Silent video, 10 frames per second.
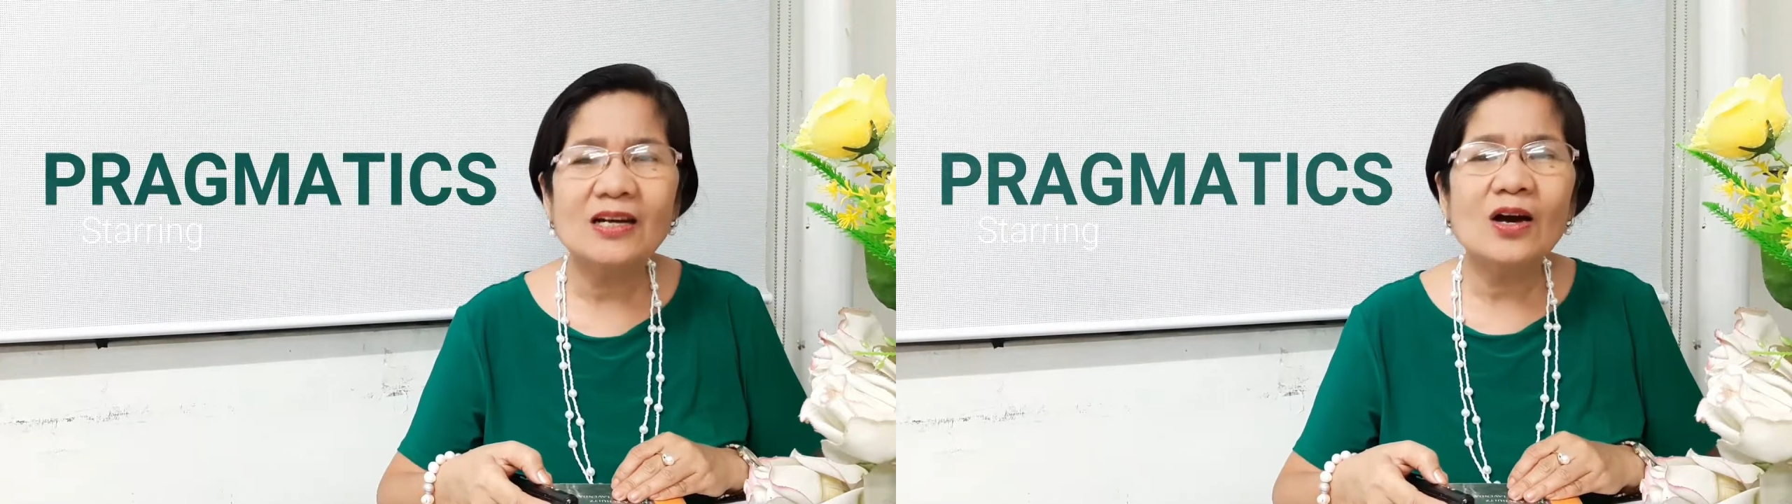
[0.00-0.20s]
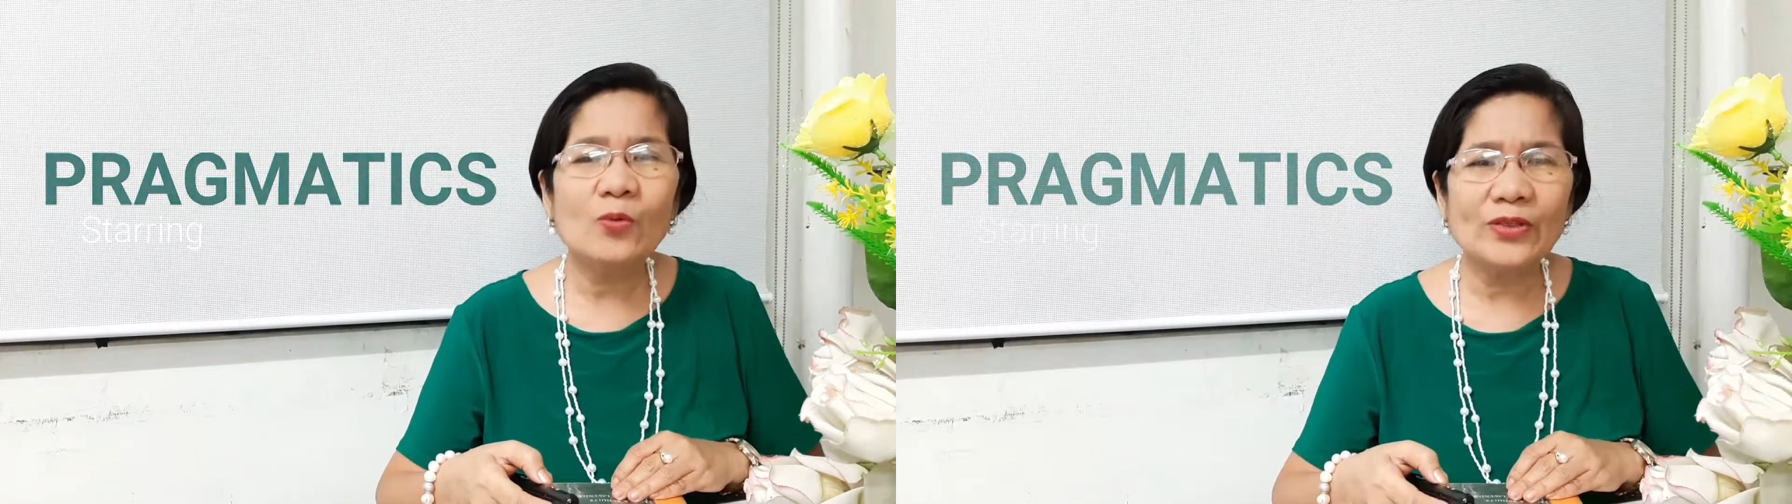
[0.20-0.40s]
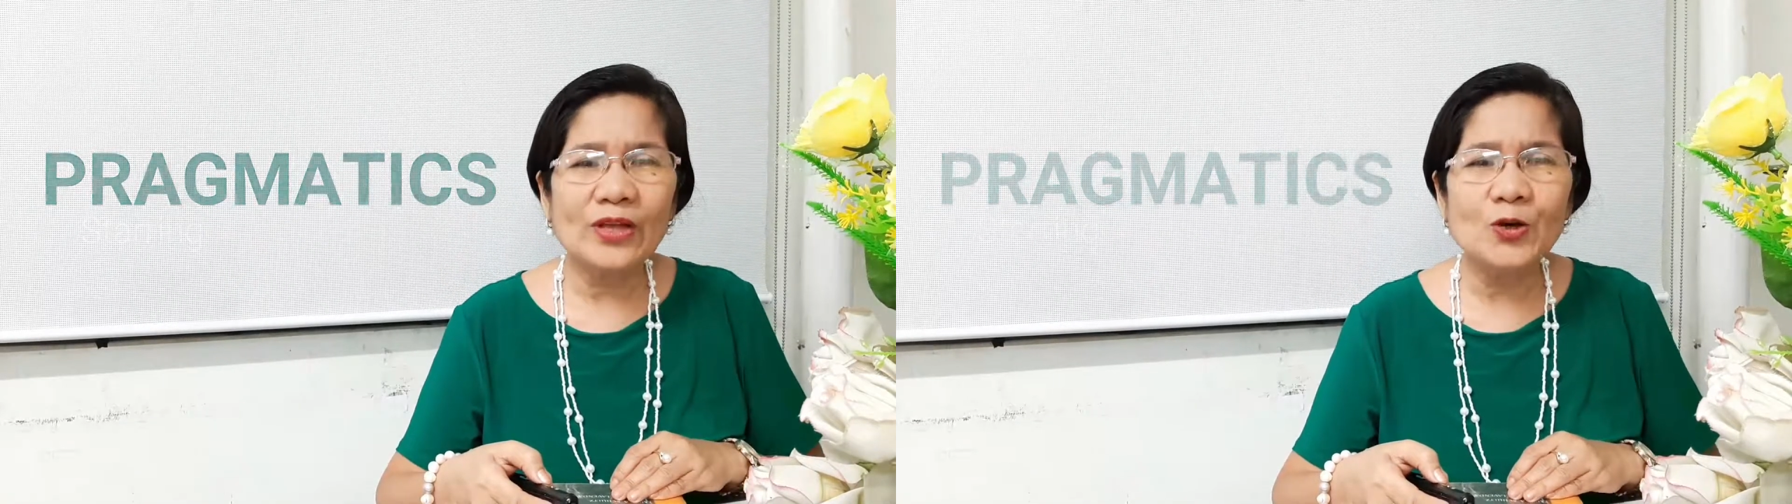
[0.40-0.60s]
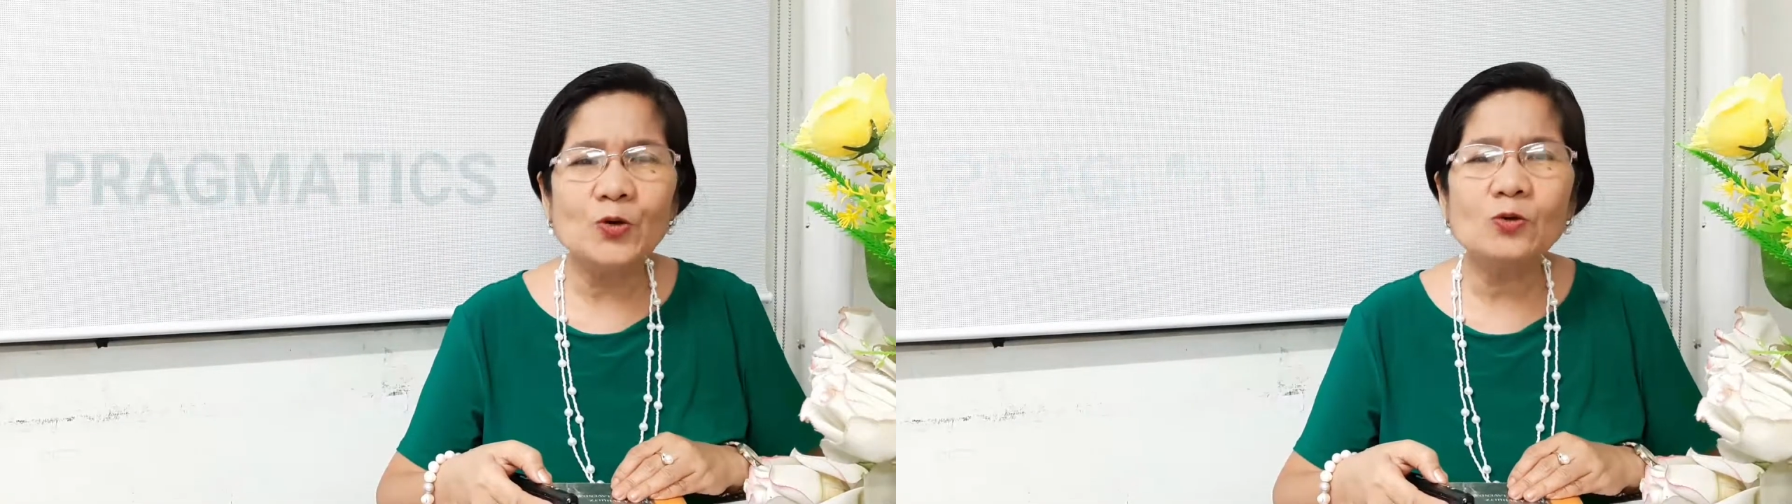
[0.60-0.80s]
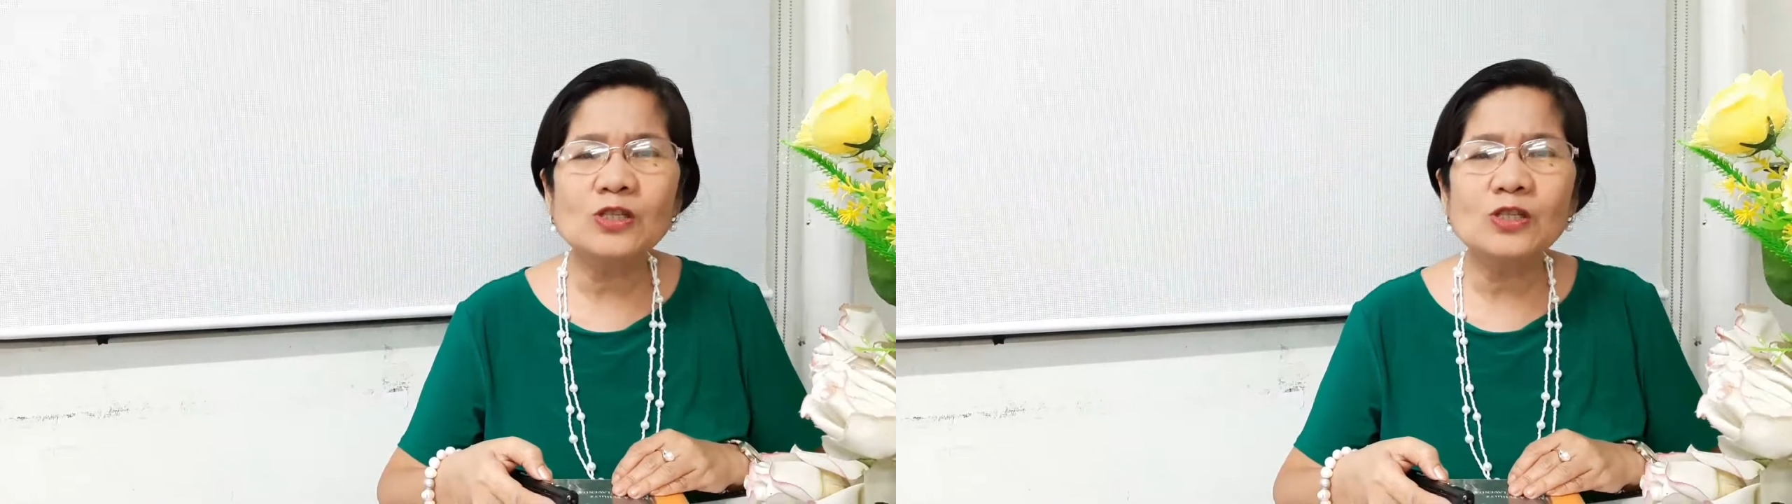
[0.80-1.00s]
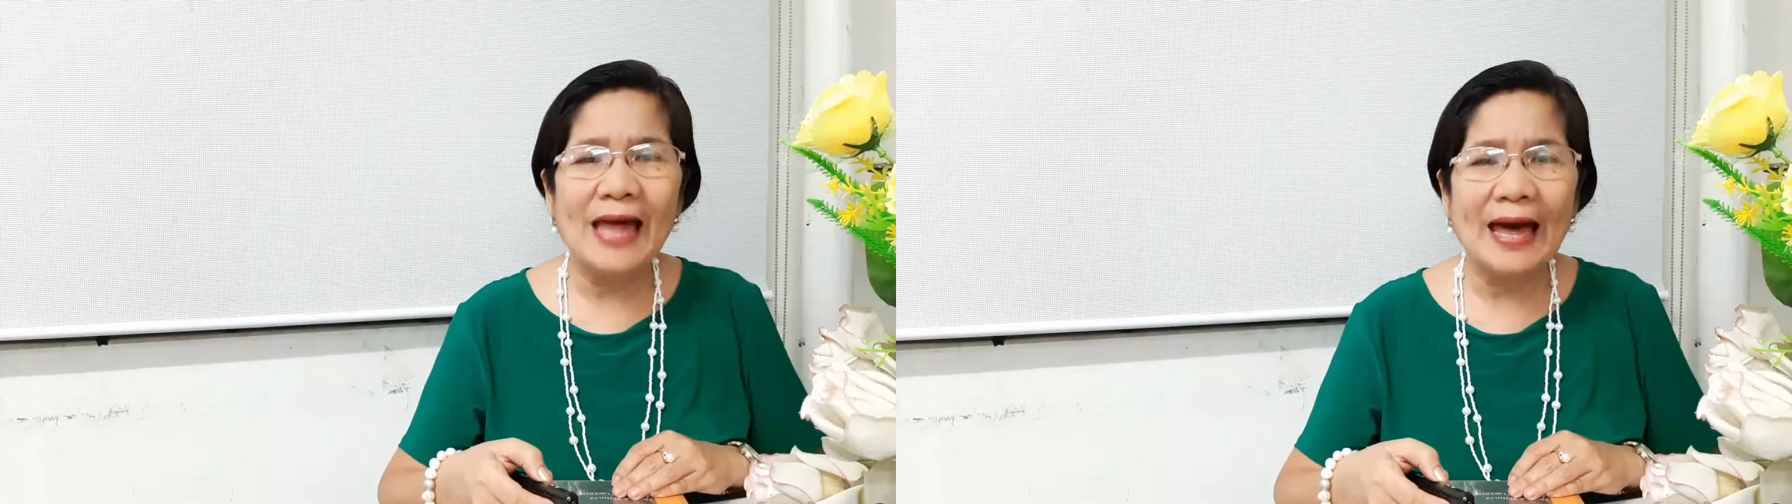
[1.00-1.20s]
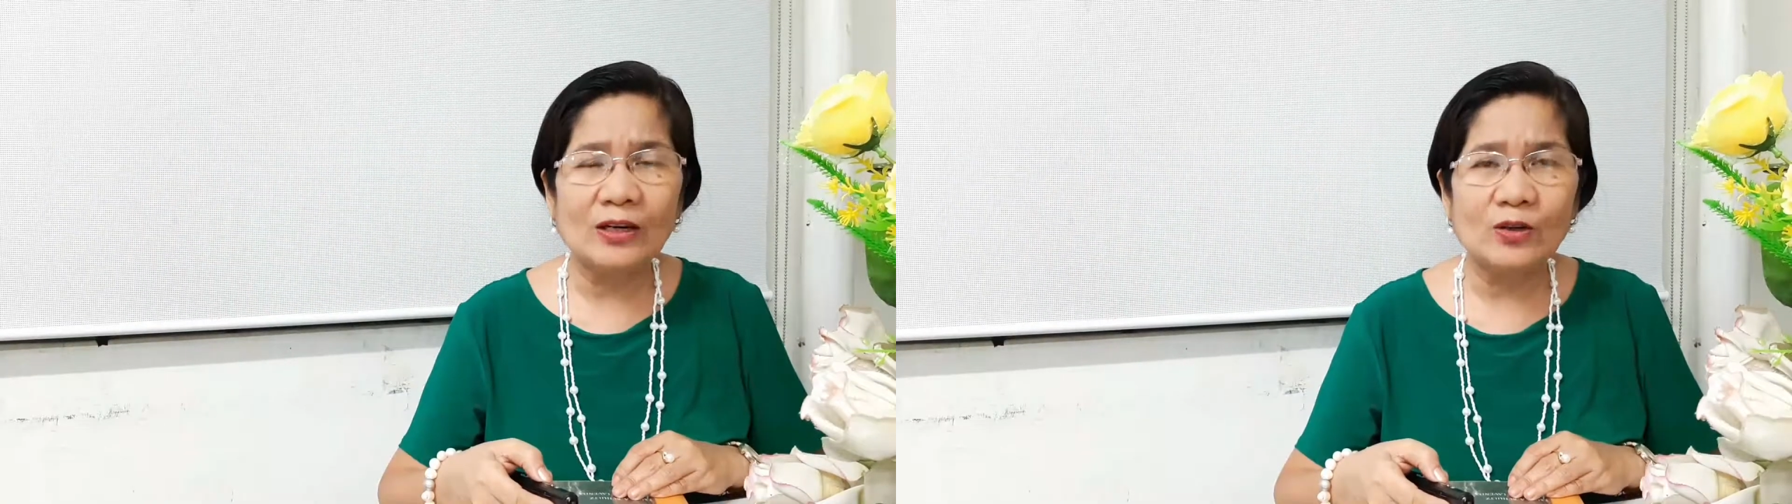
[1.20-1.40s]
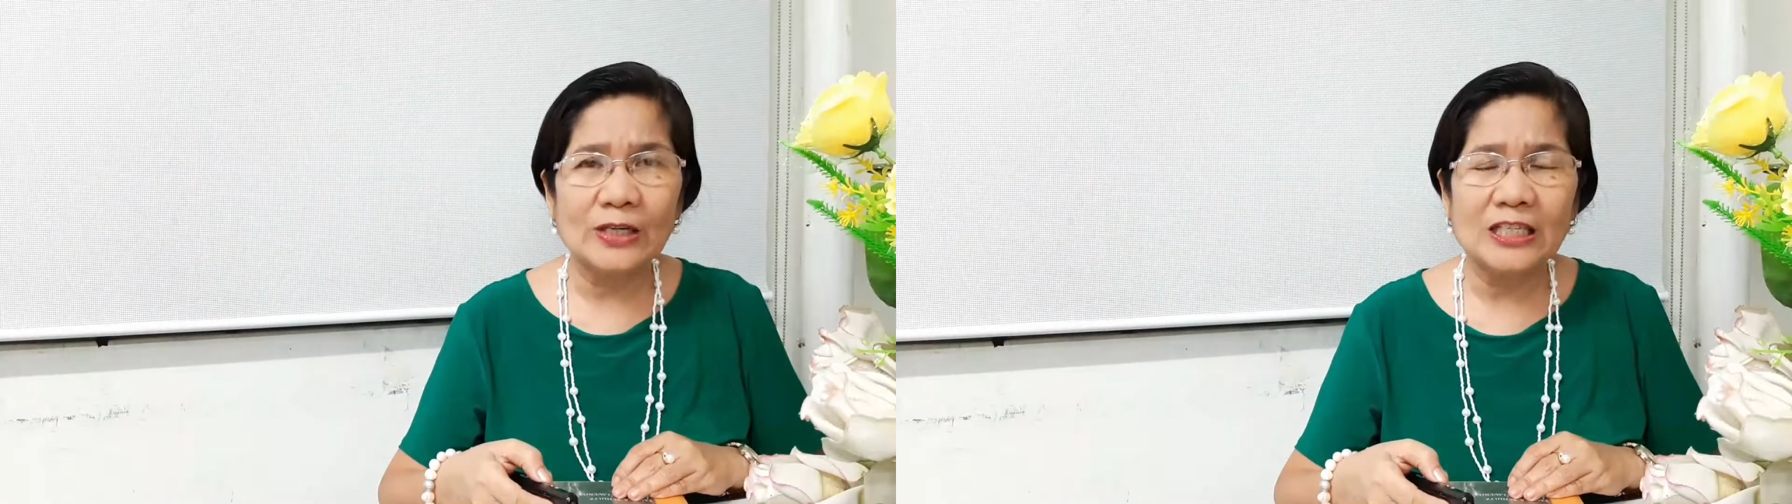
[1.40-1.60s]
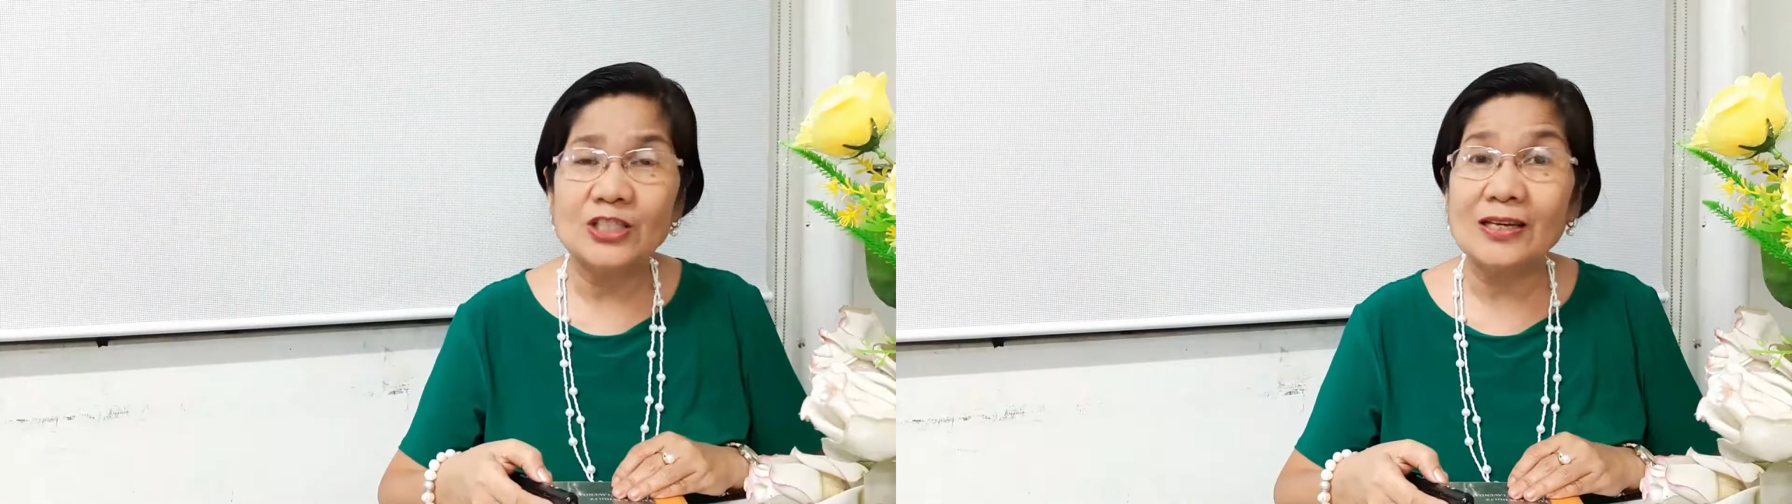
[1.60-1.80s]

with the use of language